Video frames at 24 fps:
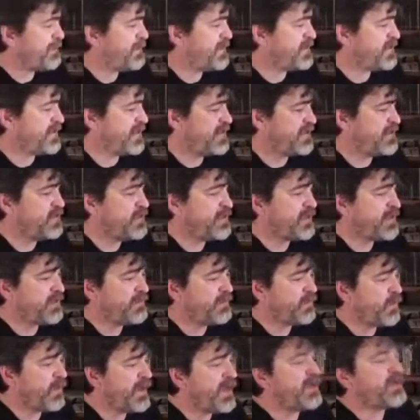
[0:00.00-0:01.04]
Judd Newcomb.
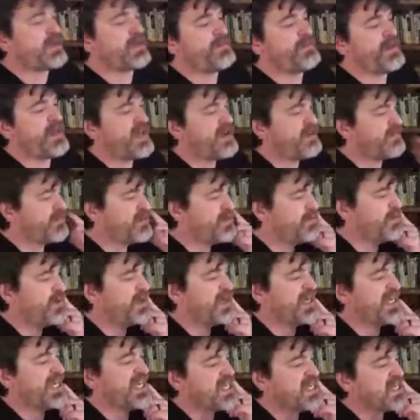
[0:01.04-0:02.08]
Welcome,
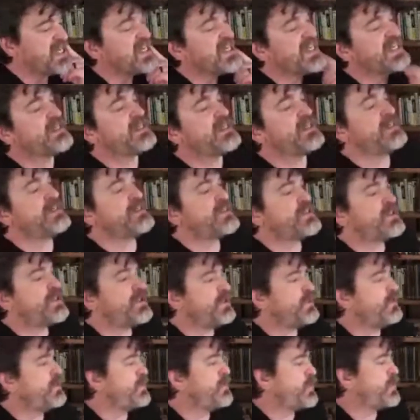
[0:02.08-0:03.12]
everybody,
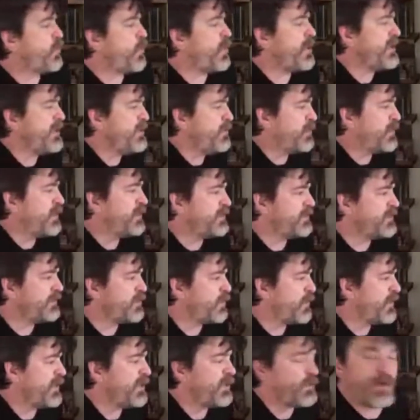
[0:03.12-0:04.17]
to 20
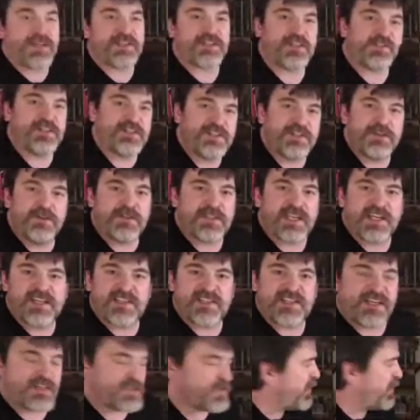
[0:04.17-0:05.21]
Question Tuesdays.
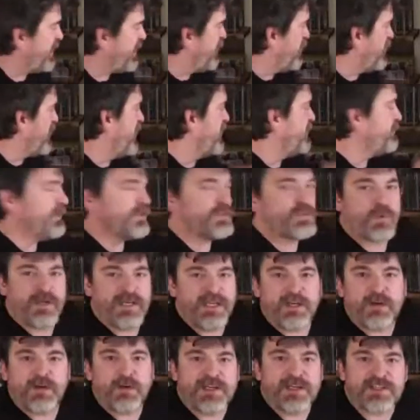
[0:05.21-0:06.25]
Not 21, but
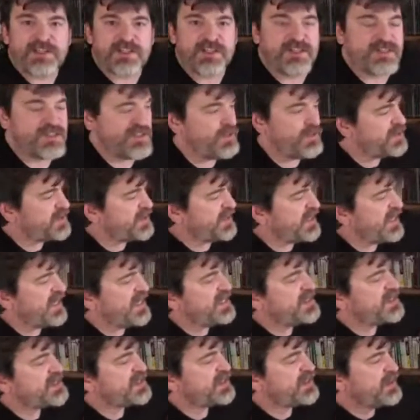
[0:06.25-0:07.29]
20 Question
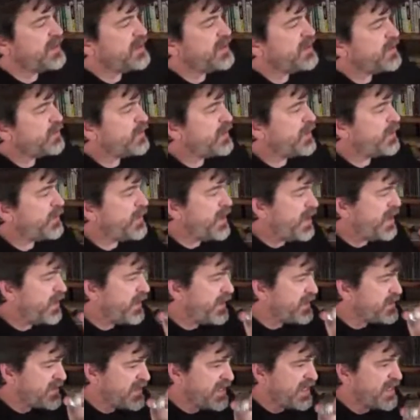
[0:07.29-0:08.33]
Tuesdays, where we all
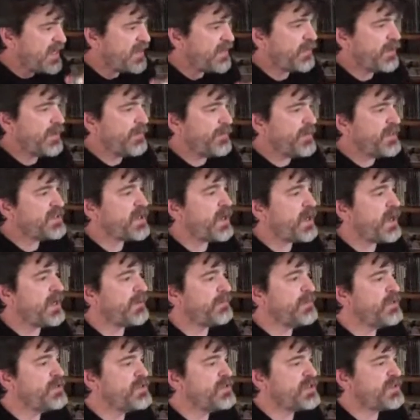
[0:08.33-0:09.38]
get together and we talk
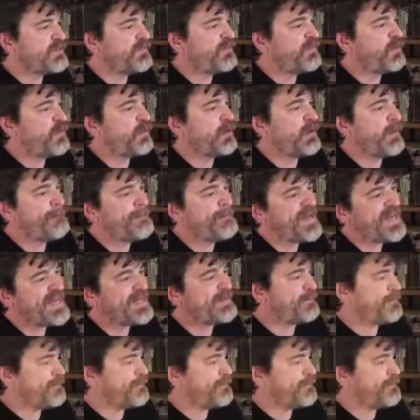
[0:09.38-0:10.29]
music for a bit.